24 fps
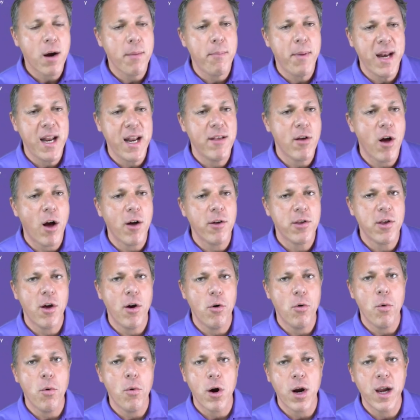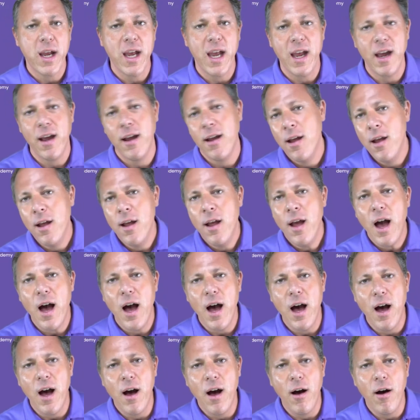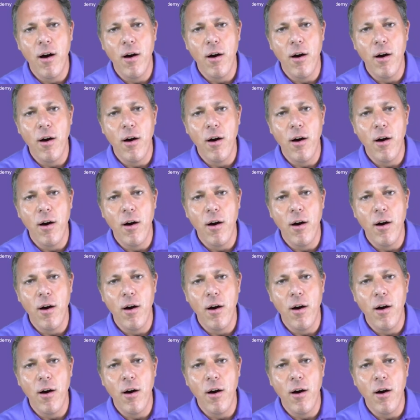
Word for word: but he's also working uh,